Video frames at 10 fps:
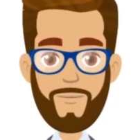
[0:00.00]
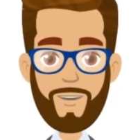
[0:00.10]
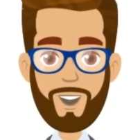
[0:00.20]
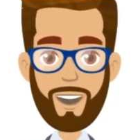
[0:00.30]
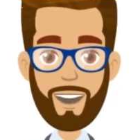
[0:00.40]

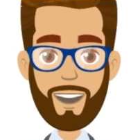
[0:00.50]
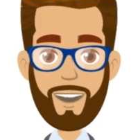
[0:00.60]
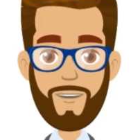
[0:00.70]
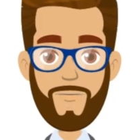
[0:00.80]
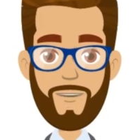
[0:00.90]
sales
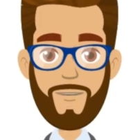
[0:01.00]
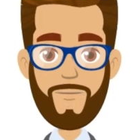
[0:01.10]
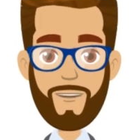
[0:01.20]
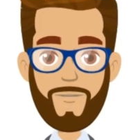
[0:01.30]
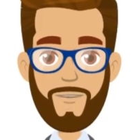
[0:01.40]

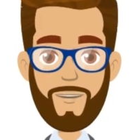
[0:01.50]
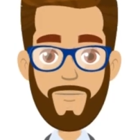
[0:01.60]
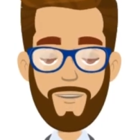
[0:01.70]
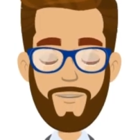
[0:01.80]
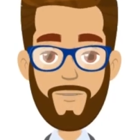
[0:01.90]
reps.
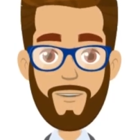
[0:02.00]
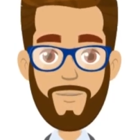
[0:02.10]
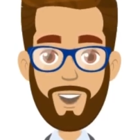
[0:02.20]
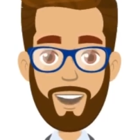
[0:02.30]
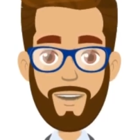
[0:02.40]

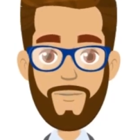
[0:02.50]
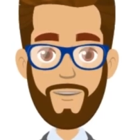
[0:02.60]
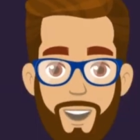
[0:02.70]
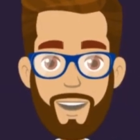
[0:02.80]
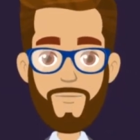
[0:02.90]
So how
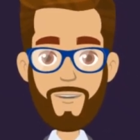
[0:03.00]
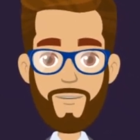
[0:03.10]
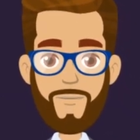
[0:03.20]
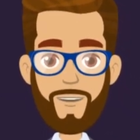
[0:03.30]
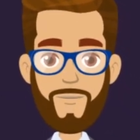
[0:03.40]
does
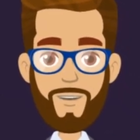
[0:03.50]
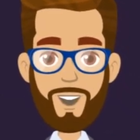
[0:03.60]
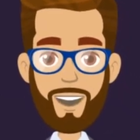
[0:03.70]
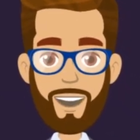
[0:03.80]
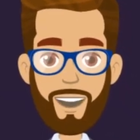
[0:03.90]
fraud take
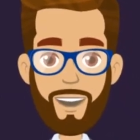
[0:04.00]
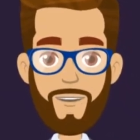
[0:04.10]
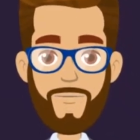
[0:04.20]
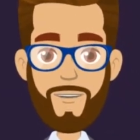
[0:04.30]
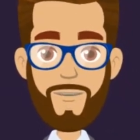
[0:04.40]
place in
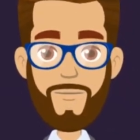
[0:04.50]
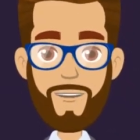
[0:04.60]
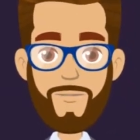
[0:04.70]
sales?